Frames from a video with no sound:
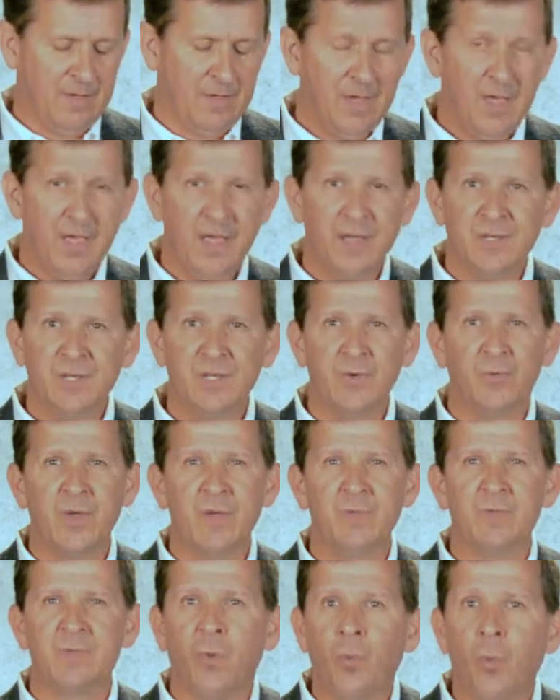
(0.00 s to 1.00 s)
Henty
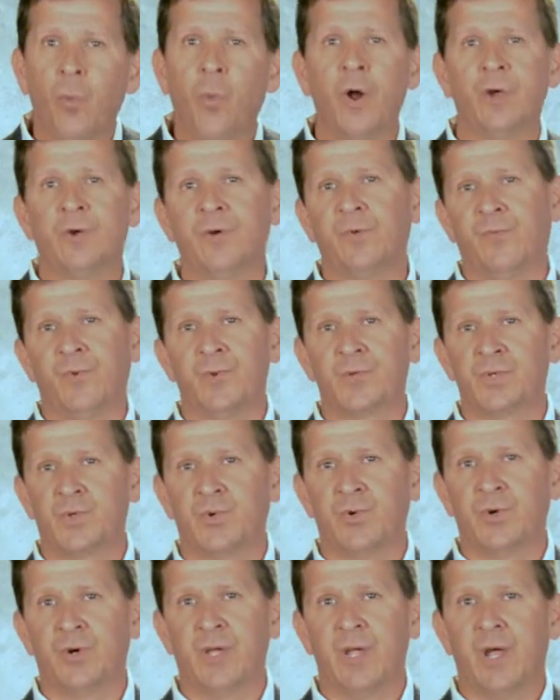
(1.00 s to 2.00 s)
weaves a wonderful
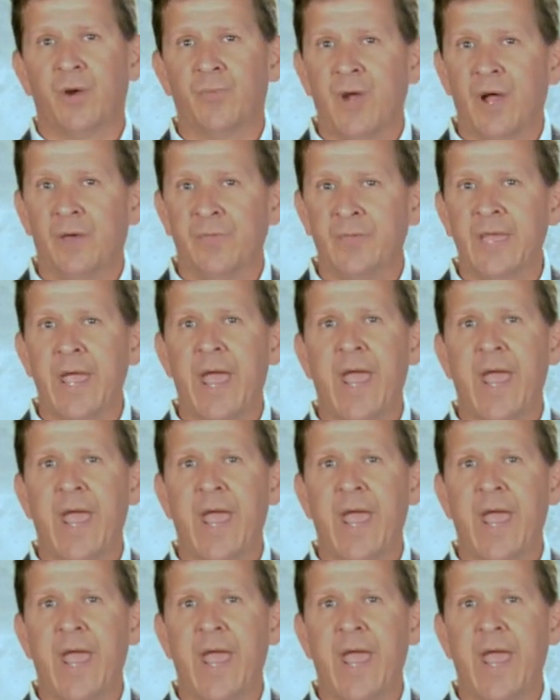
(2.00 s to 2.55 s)
story around the